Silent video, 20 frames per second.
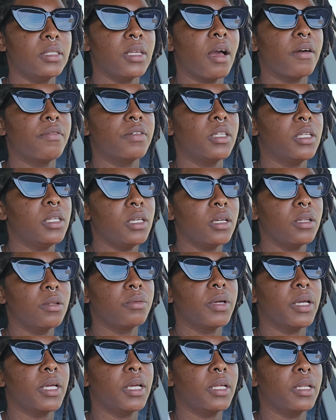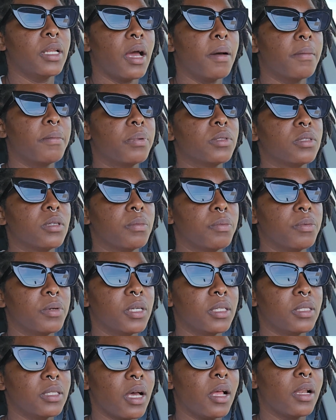You have to deal with and put up
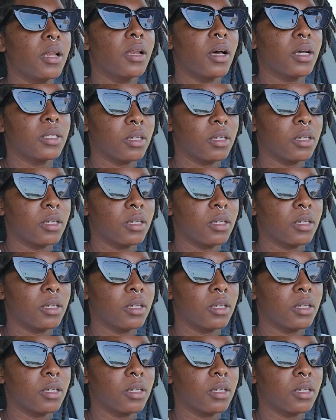with a lot